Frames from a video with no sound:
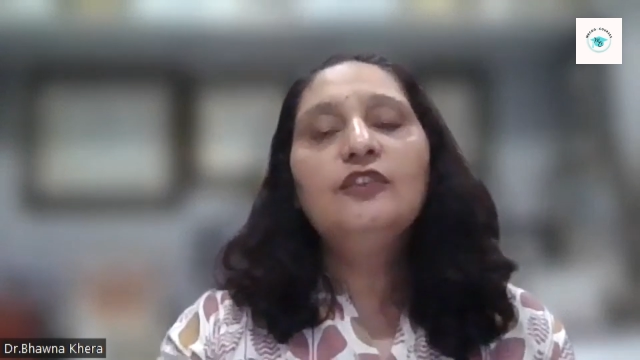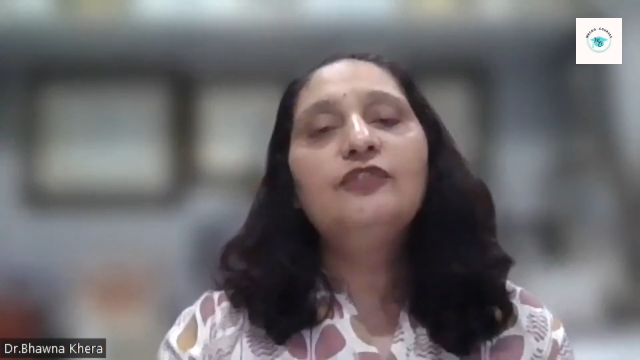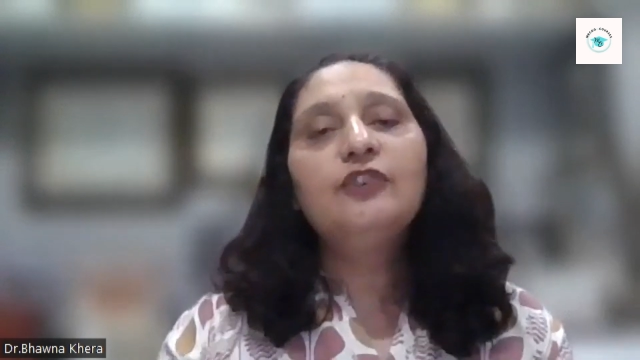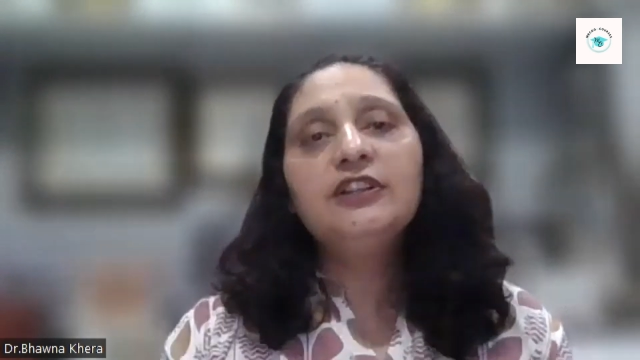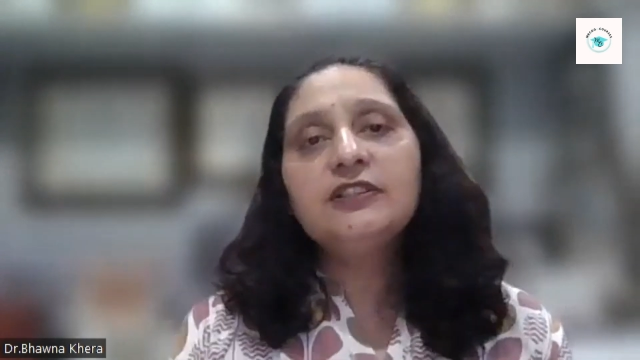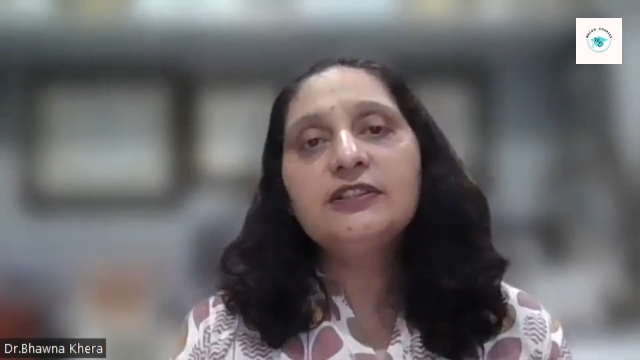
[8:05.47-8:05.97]

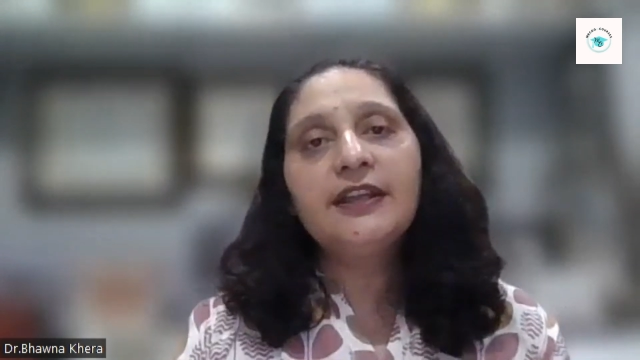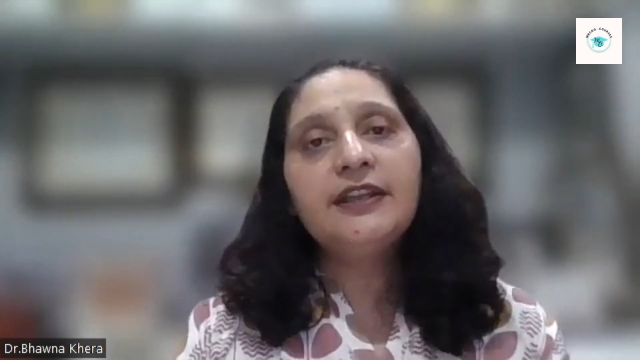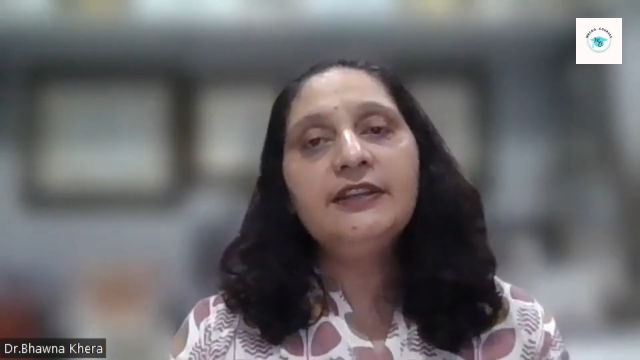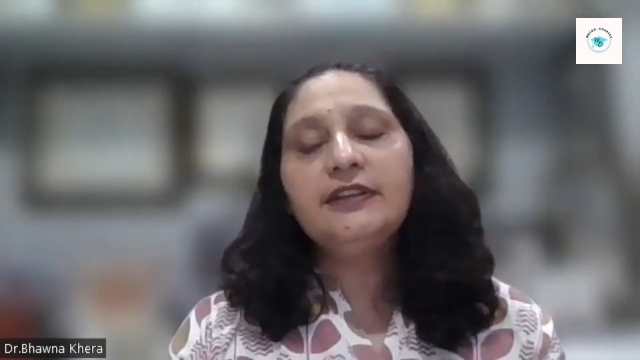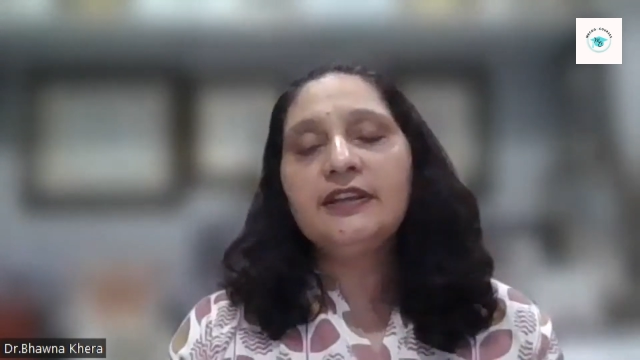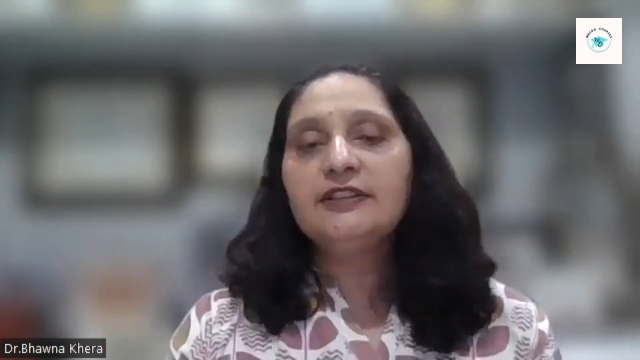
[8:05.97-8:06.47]
For the
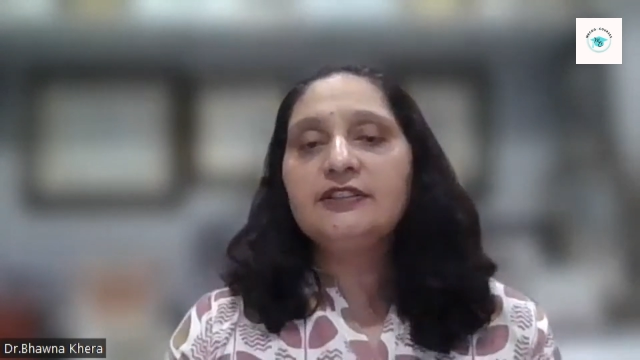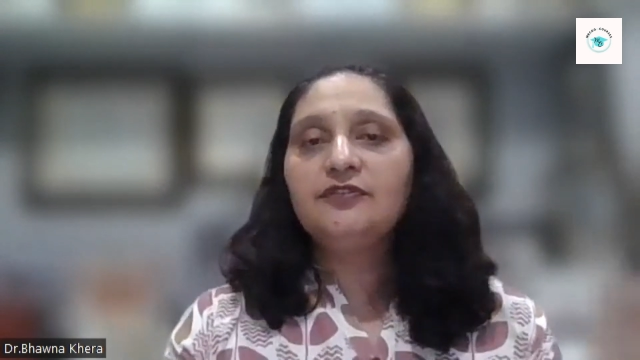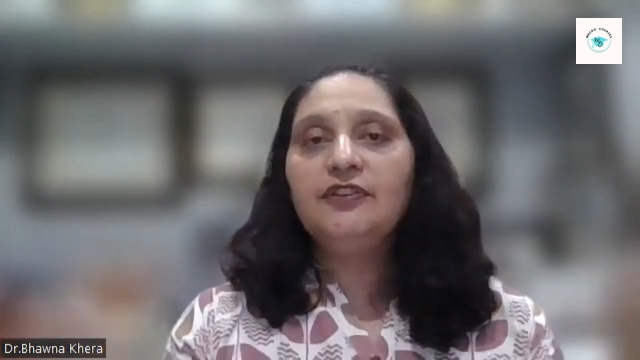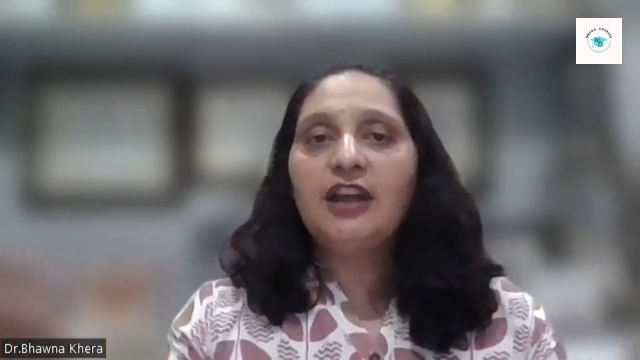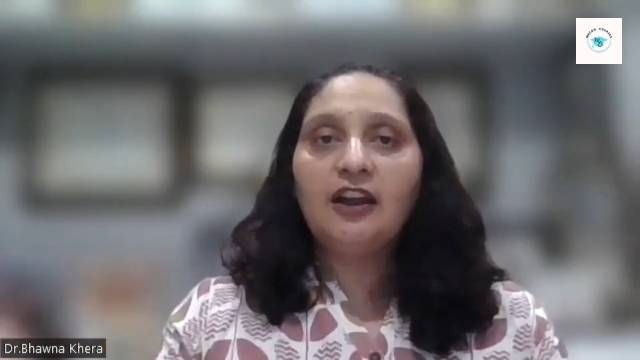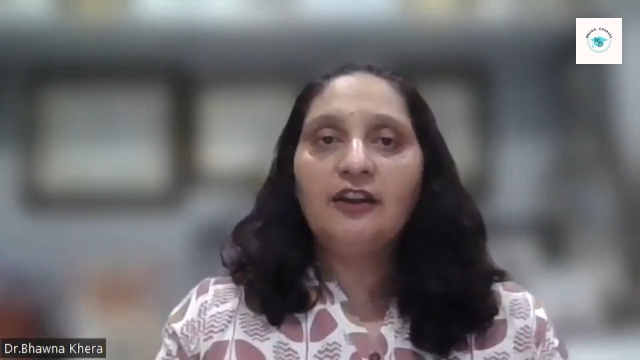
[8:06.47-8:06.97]
skin test,
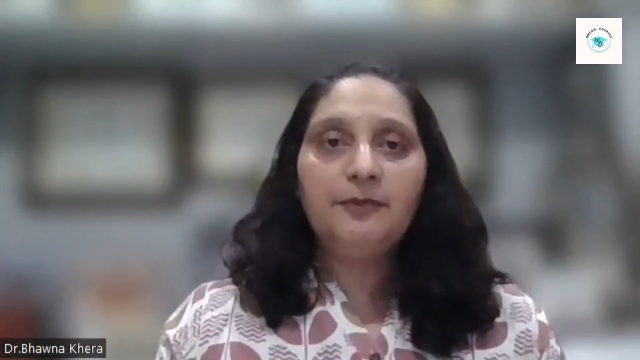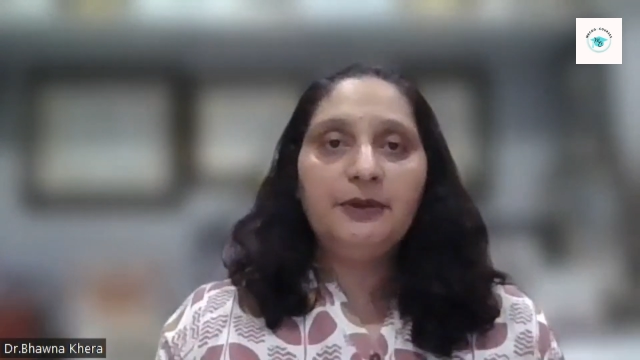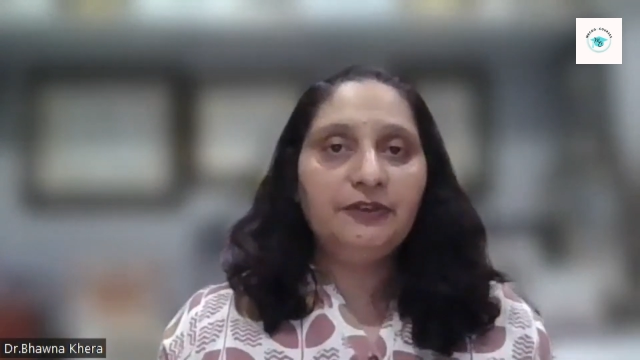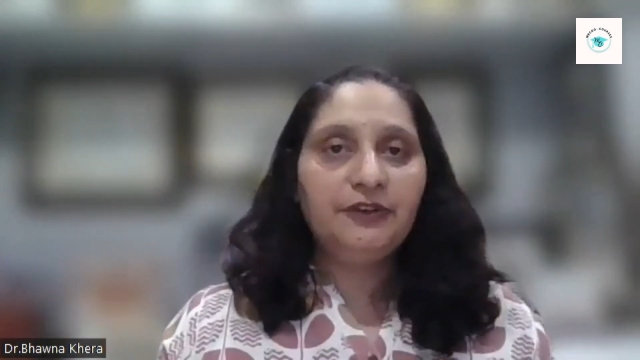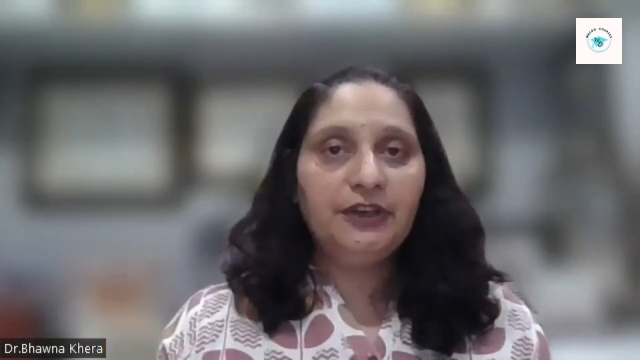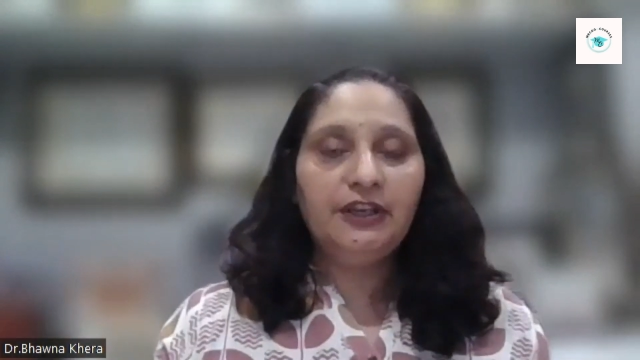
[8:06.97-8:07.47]
we have
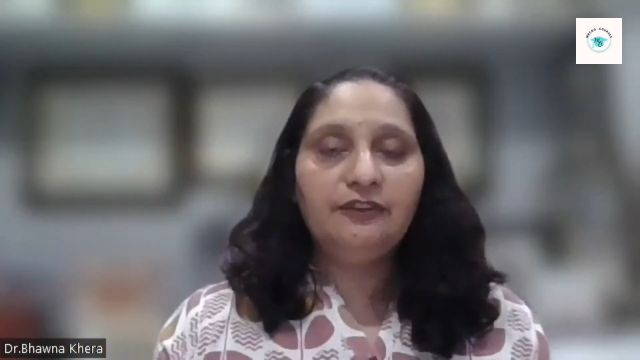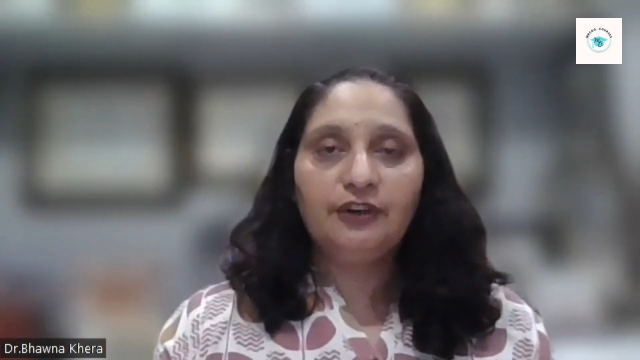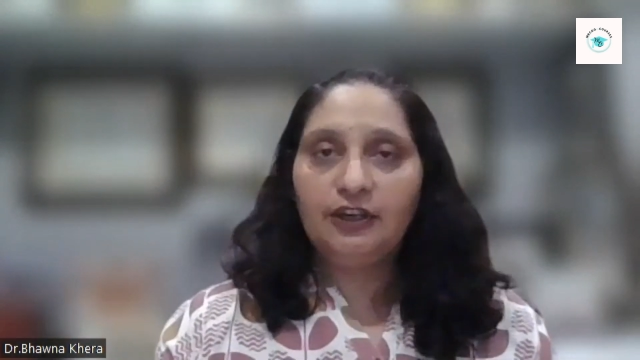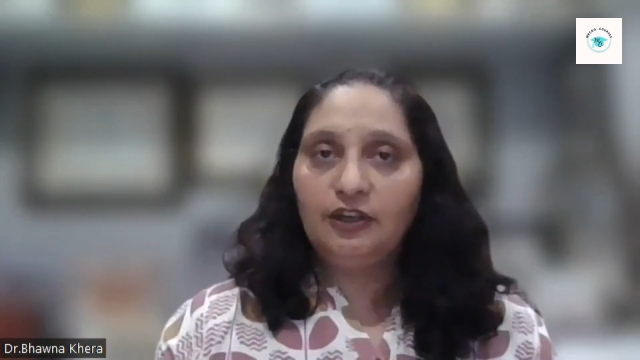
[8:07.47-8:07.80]
been reading for